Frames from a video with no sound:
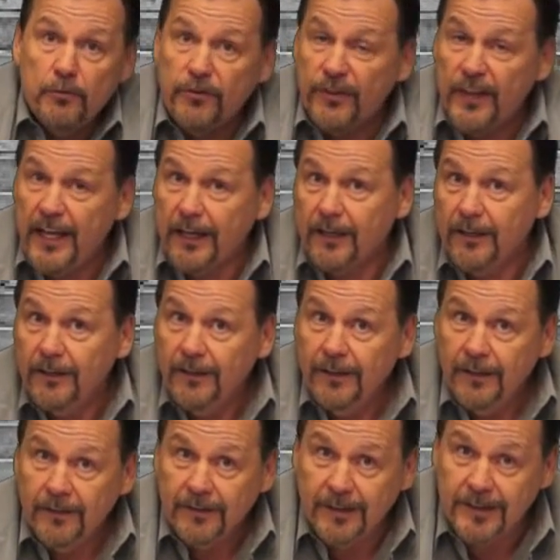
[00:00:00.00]
think
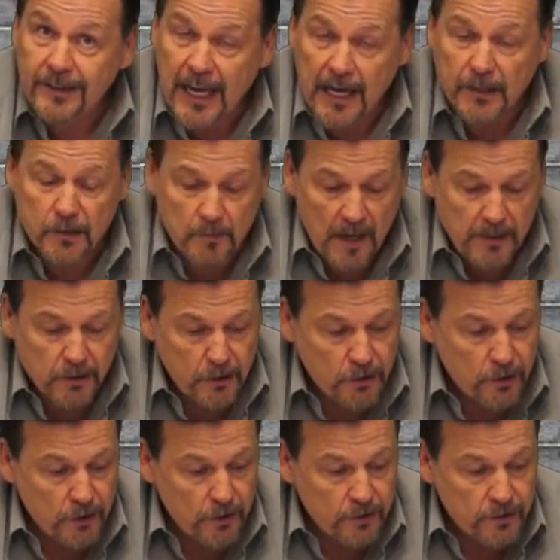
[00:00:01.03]
the text
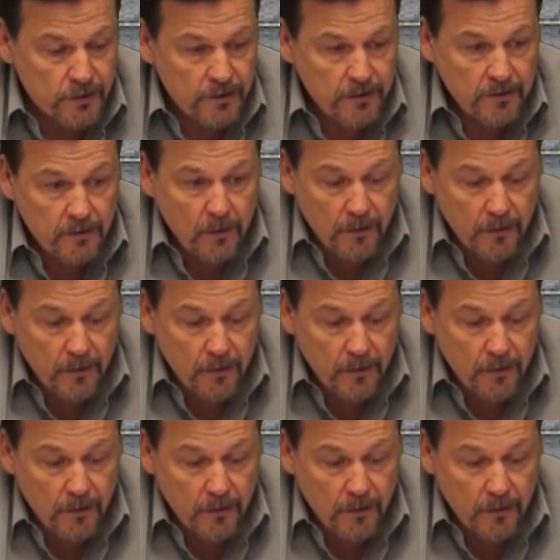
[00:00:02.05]
messages,